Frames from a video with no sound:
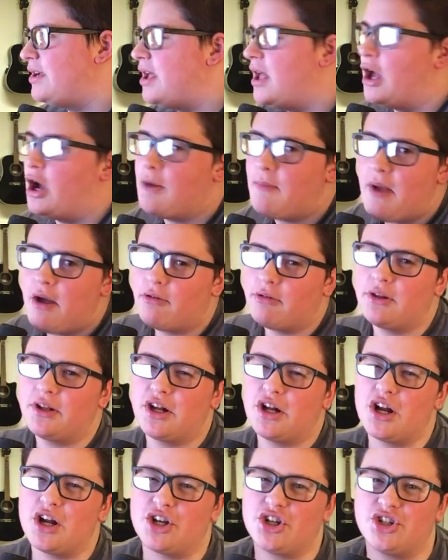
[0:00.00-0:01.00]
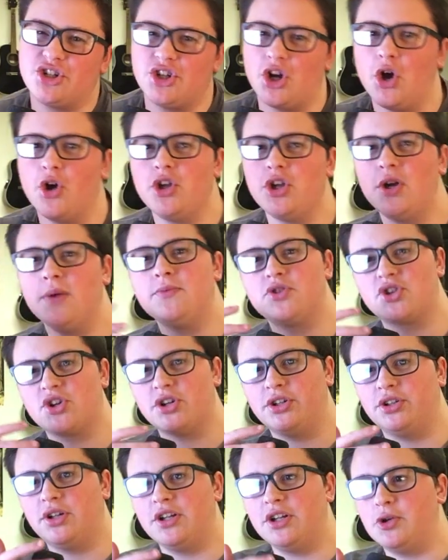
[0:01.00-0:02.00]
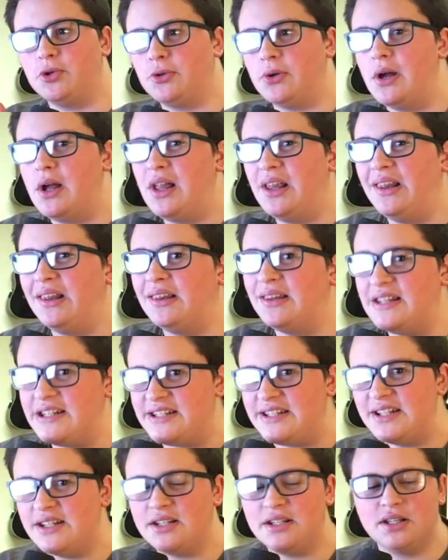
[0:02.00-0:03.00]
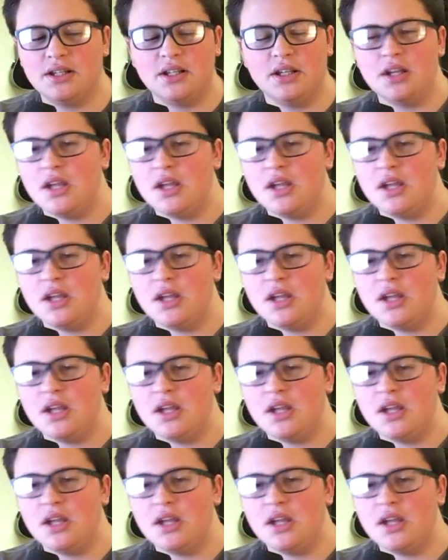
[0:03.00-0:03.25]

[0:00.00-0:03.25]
I'm not really gonna show you. I'm just gonna let you listen.